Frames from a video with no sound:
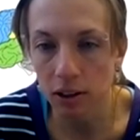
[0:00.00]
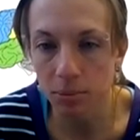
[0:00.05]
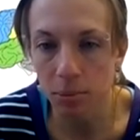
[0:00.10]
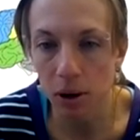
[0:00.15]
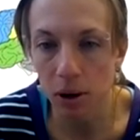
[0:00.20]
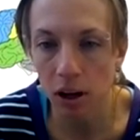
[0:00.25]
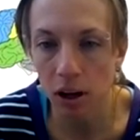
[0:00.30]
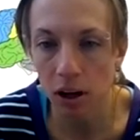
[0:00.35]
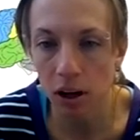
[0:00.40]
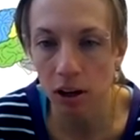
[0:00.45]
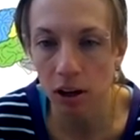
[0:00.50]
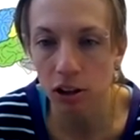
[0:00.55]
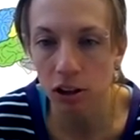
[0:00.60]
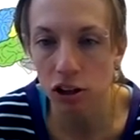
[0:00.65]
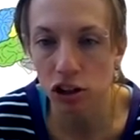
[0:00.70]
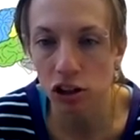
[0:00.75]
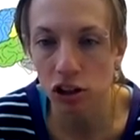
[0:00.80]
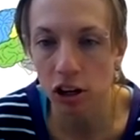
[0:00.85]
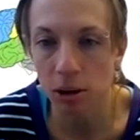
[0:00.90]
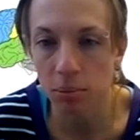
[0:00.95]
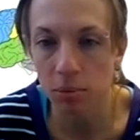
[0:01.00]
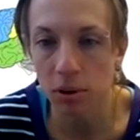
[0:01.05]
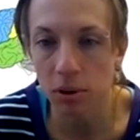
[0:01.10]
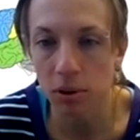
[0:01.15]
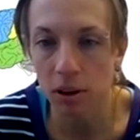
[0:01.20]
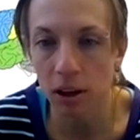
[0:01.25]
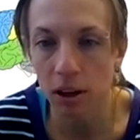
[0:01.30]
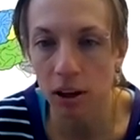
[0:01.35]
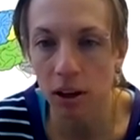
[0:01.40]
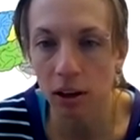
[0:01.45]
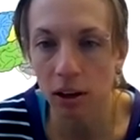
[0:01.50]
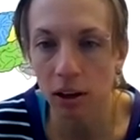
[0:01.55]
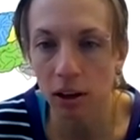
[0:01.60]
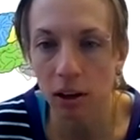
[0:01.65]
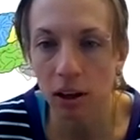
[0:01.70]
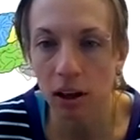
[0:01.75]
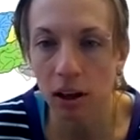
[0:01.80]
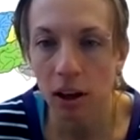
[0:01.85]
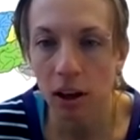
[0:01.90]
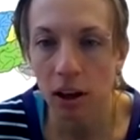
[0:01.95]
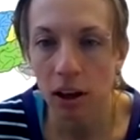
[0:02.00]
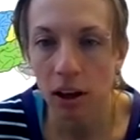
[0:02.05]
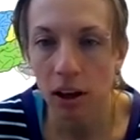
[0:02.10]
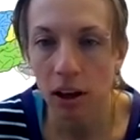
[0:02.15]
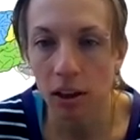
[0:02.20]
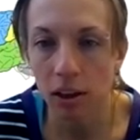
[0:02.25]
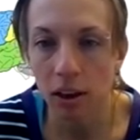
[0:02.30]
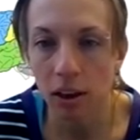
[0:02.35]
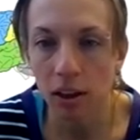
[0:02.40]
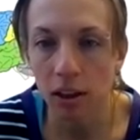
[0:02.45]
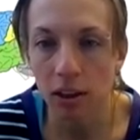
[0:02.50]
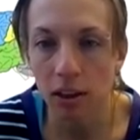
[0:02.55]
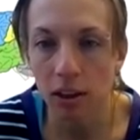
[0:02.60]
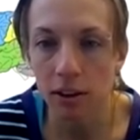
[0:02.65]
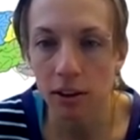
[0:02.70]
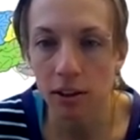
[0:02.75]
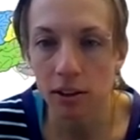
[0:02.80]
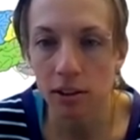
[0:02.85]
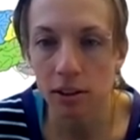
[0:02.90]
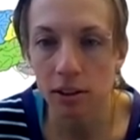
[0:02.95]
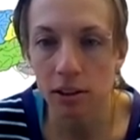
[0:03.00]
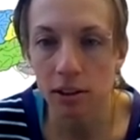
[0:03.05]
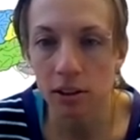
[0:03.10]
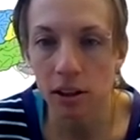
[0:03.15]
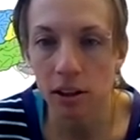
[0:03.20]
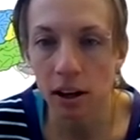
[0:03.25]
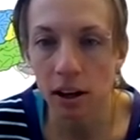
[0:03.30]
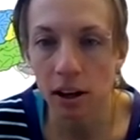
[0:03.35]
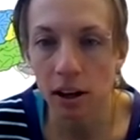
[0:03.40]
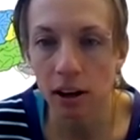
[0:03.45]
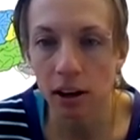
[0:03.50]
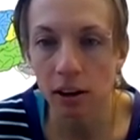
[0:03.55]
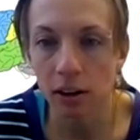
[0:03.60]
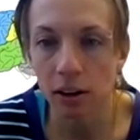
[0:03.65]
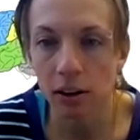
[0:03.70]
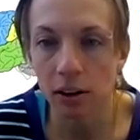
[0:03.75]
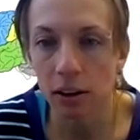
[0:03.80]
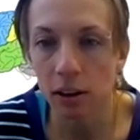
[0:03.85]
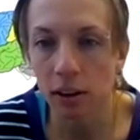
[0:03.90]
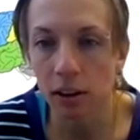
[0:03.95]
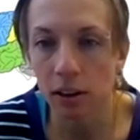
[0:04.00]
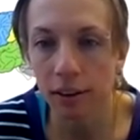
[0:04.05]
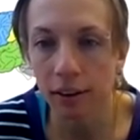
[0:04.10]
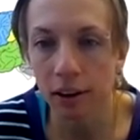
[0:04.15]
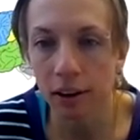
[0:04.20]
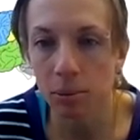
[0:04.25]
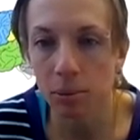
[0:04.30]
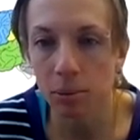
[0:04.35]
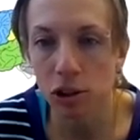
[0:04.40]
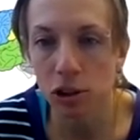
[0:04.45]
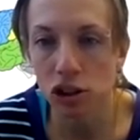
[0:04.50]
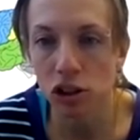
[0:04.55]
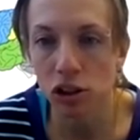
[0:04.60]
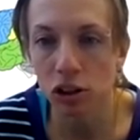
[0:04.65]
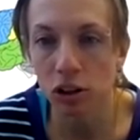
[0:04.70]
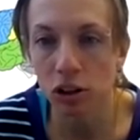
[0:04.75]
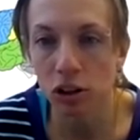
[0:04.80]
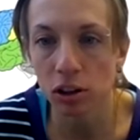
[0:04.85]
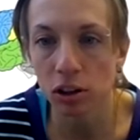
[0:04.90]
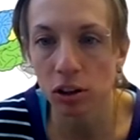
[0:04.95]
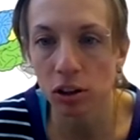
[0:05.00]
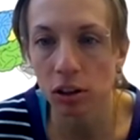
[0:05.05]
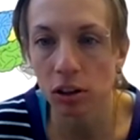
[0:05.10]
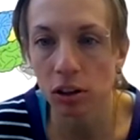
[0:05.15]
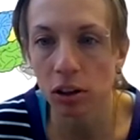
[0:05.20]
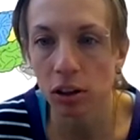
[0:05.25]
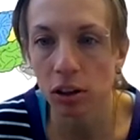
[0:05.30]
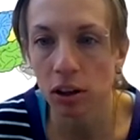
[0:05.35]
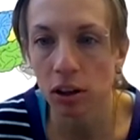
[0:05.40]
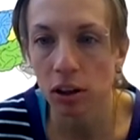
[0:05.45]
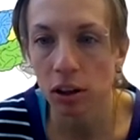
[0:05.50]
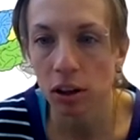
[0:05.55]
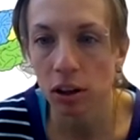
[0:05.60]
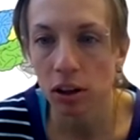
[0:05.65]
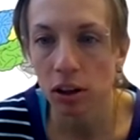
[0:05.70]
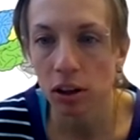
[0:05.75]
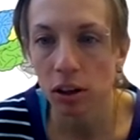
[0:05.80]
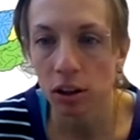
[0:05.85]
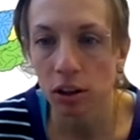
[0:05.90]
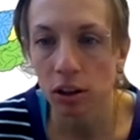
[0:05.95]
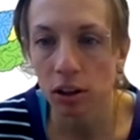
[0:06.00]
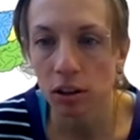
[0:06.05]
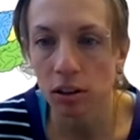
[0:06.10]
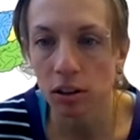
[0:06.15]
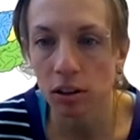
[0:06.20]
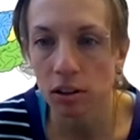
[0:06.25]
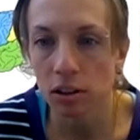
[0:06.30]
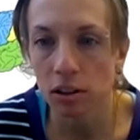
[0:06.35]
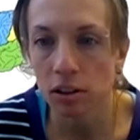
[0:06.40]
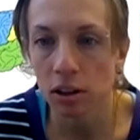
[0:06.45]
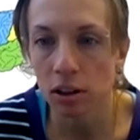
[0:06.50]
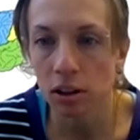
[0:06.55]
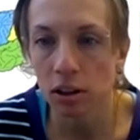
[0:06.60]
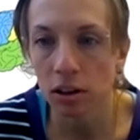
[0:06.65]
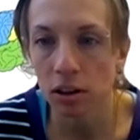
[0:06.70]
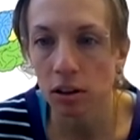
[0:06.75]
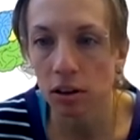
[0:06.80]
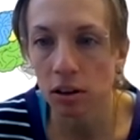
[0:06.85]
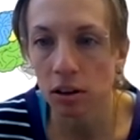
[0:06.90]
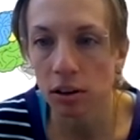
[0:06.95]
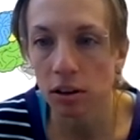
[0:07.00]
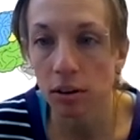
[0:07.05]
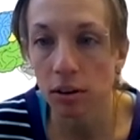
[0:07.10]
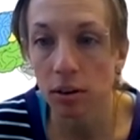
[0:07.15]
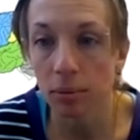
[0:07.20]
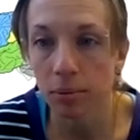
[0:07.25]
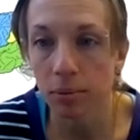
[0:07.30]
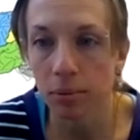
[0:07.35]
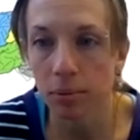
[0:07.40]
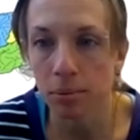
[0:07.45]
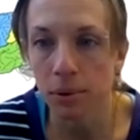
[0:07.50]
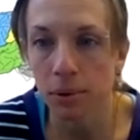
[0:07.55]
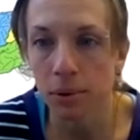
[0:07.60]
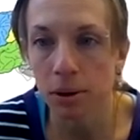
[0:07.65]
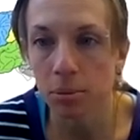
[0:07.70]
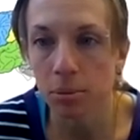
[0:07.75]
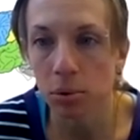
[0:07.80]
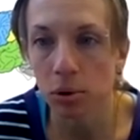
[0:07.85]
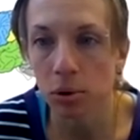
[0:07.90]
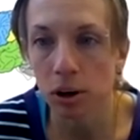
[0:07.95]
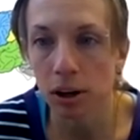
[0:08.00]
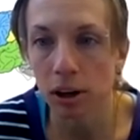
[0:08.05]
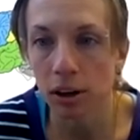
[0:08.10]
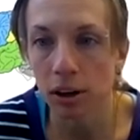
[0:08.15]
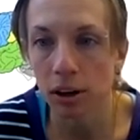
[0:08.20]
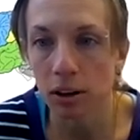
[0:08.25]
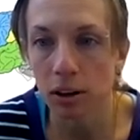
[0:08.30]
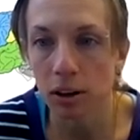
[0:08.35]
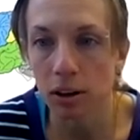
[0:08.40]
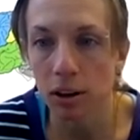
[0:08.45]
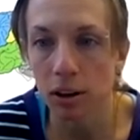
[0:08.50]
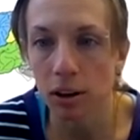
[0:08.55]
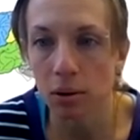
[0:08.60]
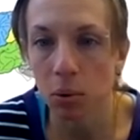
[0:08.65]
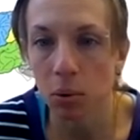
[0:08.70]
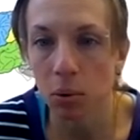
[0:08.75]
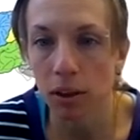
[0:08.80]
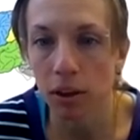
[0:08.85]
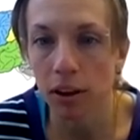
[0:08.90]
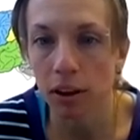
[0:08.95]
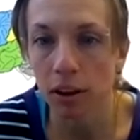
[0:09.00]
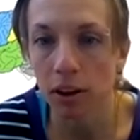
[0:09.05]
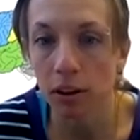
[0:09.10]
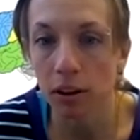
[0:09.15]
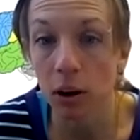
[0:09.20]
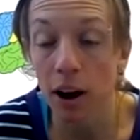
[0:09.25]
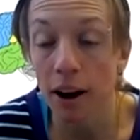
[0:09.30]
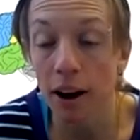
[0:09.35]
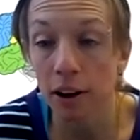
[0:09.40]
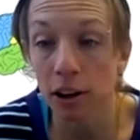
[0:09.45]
this pond-shaped thing. And then this entire thingamajigger is our midbrain, where the